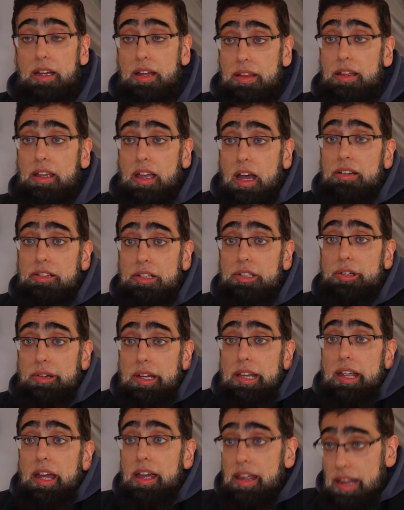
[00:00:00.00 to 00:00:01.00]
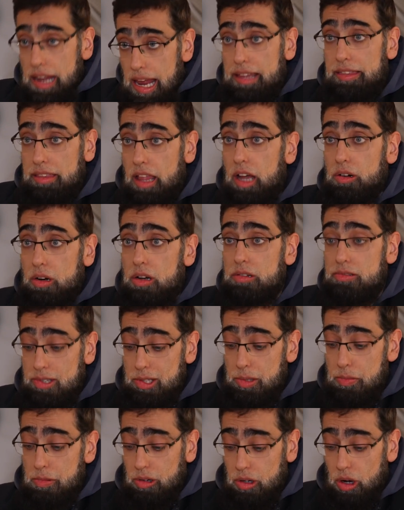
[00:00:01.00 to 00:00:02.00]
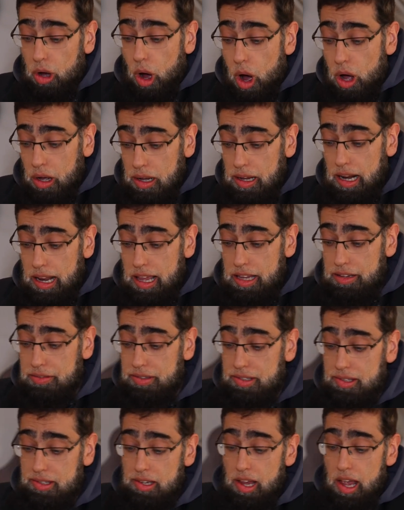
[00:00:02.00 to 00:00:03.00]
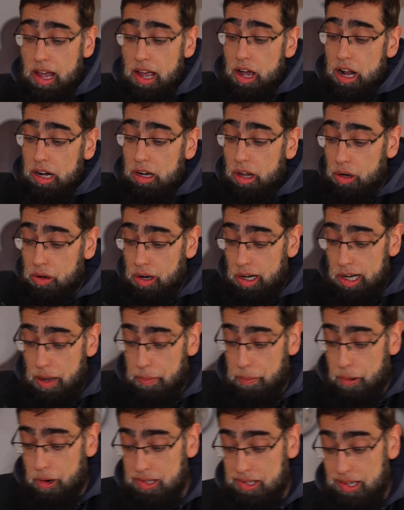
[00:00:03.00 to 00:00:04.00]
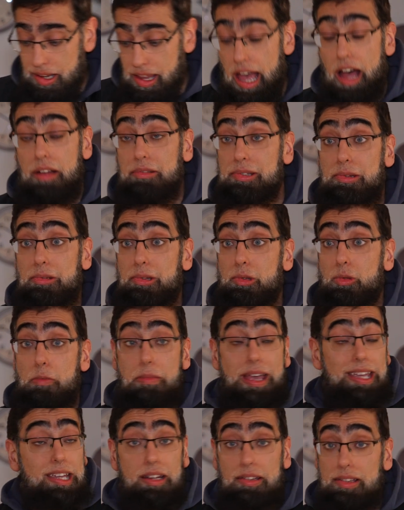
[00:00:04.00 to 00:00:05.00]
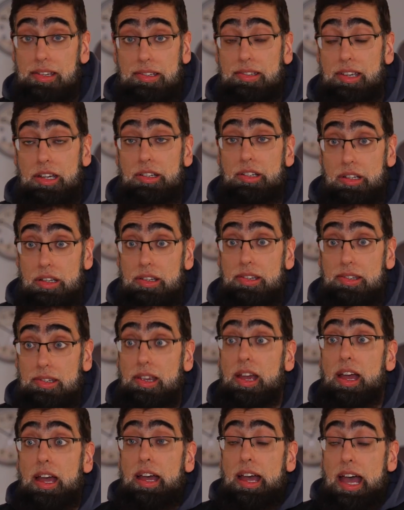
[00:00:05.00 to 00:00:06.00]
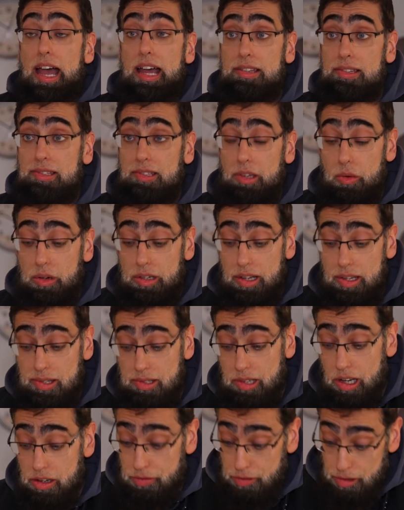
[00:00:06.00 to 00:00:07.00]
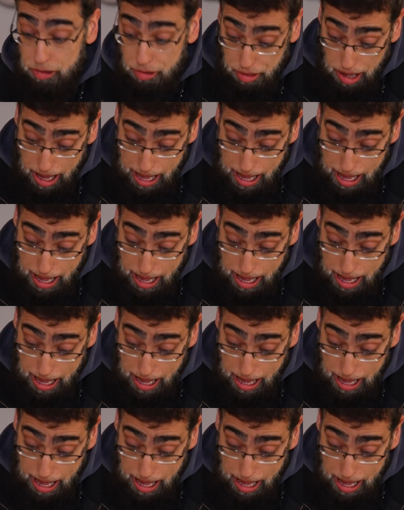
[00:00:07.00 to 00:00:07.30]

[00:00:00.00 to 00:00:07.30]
the country in their own smaller enclaves. Locally appointed councils were making decisions, and so on and so forth.